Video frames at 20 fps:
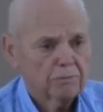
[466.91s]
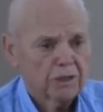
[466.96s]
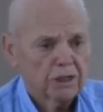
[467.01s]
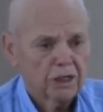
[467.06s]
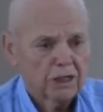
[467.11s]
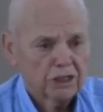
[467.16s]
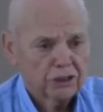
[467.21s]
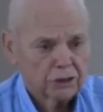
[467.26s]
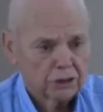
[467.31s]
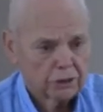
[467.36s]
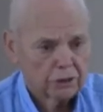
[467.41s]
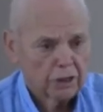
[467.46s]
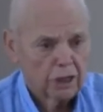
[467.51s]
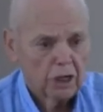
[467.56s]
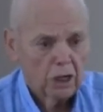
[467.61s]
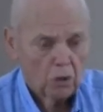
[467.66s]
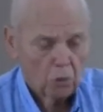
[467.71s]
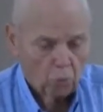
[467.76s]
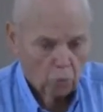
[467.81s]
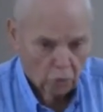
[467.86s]
But
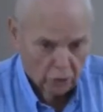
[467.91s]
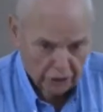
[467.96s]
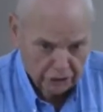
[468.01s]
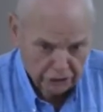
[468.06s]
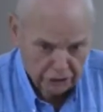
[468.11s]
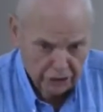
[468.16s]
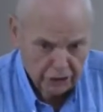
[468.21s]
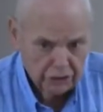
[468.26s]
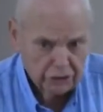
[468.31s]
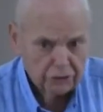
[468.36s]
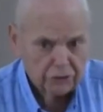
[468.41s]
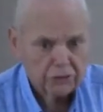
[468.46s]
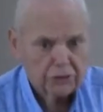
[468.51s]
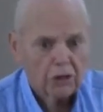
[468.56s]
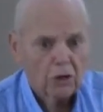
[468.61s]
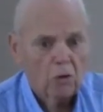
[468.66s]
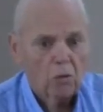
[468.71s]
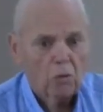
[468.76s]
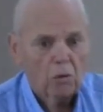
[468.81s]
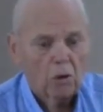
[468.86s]
listen, we're continuing to
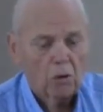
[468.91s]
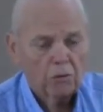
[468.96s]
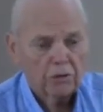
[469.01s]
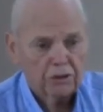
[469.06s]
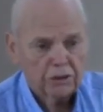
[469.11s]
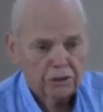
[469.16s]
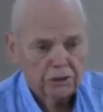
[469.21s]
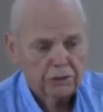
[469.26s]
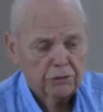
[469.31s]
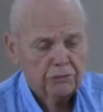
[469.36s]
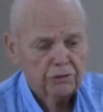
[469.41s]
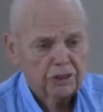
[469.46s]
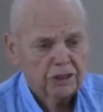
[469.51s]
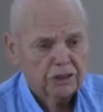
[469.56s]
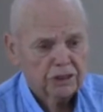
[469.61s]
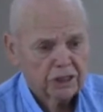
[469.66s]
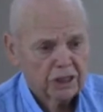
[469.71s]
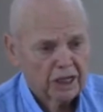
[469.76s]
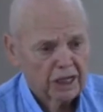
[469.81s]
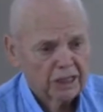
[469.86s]
go on and do
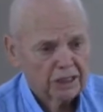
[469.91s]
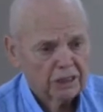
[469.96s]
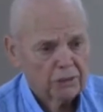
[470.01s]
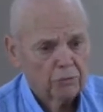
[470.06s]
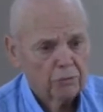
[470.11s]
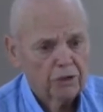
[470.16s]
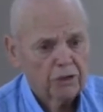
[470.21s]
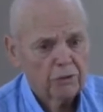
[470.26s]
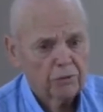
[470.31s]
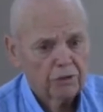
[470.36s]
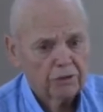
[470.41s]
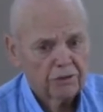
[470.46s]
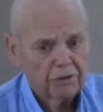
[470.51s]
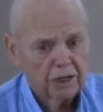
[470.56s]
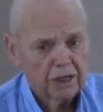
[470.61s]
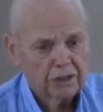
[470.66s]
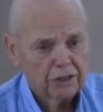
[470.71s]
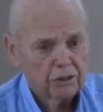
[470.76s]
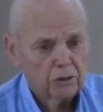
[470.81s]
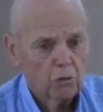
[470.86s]
these things, and we ought to
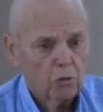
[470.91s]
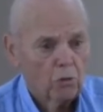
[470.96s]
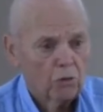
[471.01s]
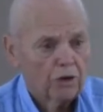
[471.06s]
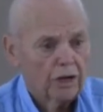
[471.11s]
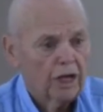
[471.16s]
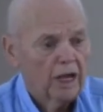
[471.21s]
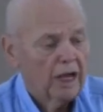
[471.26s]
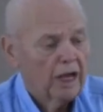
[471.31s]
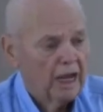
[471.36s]
thank the Lord.